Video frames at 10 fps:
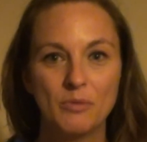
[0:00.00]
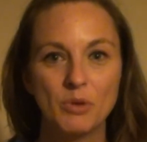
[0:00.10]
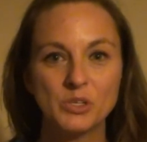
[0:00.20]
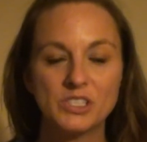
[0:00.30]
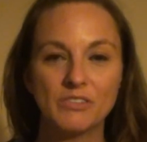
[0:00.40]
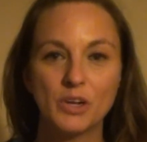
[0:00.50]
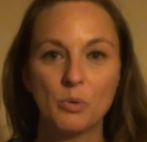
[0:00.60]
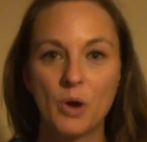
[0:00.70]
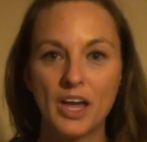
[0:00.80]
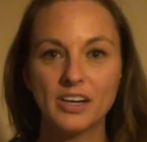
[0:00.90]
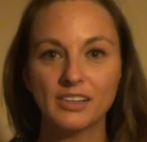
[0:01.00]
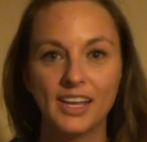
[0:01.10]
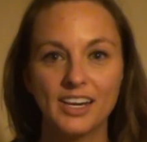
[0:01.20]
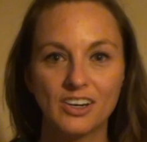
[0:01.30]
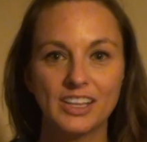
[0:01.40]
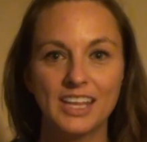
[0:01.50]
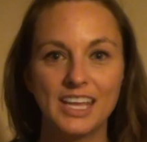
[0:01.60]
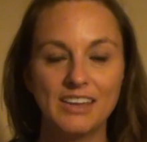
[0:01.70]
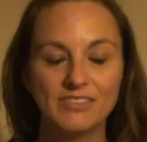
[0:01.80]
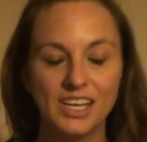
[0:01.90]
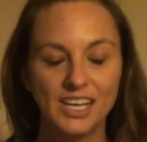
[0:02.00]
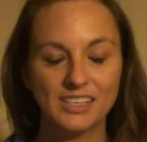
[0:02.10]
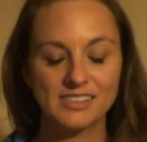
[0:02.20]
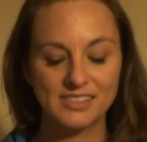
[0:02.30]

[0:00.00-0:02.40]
most of your water later in the evening.